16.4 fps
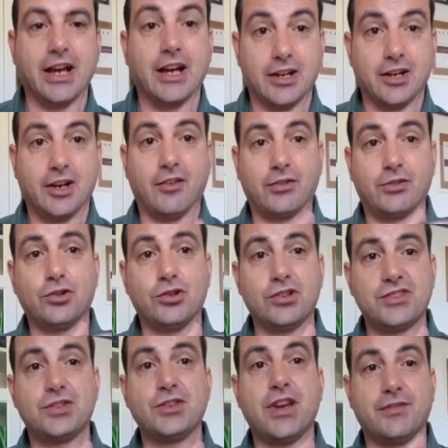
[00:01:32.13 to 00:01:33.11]
Of
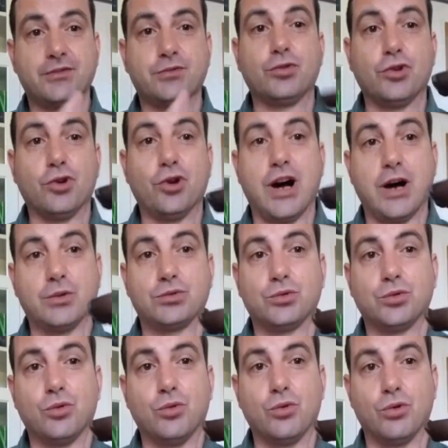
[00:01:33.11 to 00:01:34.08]
course, you have to know how
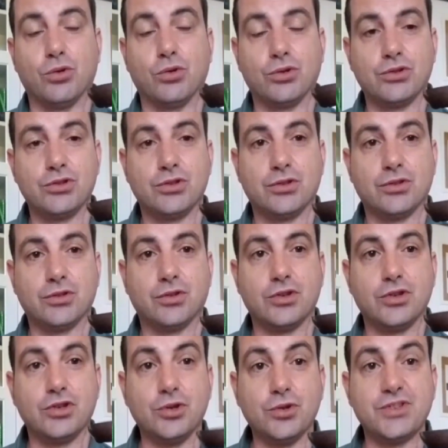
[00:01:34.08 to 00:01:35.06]
to
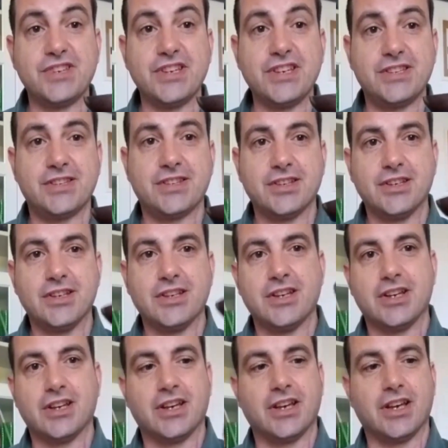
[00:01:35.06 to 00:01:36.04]
use it.
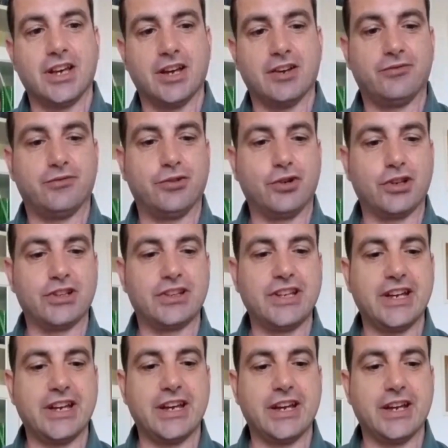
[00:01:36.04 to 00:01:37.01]
For
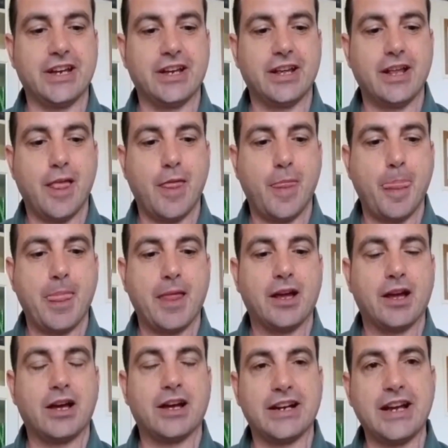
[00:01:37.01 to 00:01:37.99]
the
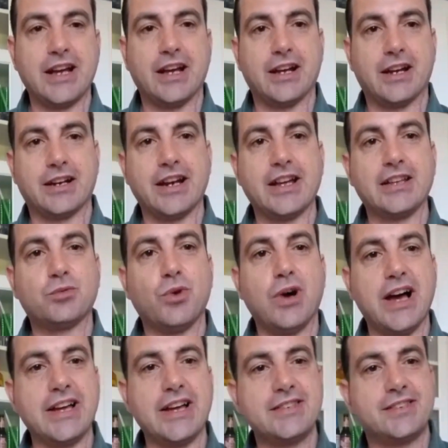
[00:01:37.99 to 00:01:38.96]
red
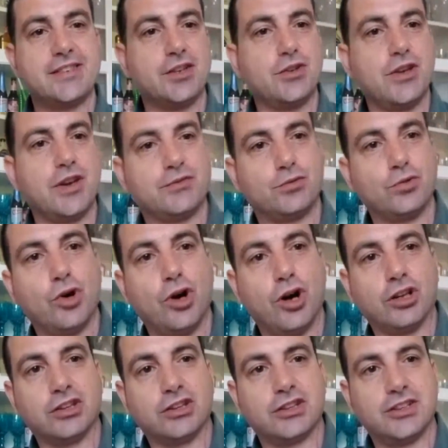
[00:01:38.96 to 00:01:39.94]
wines, you have to
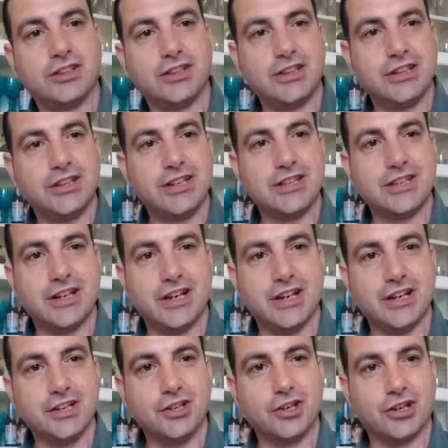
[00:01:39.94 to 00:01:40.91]
hold in
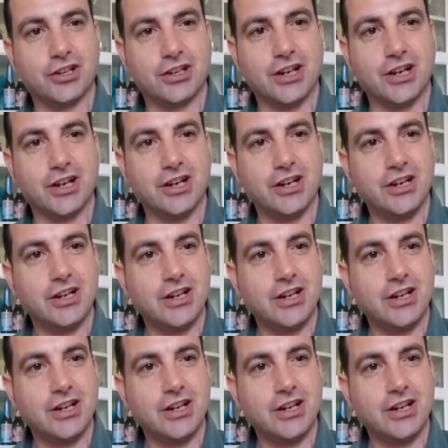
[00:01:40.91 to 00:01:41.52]
your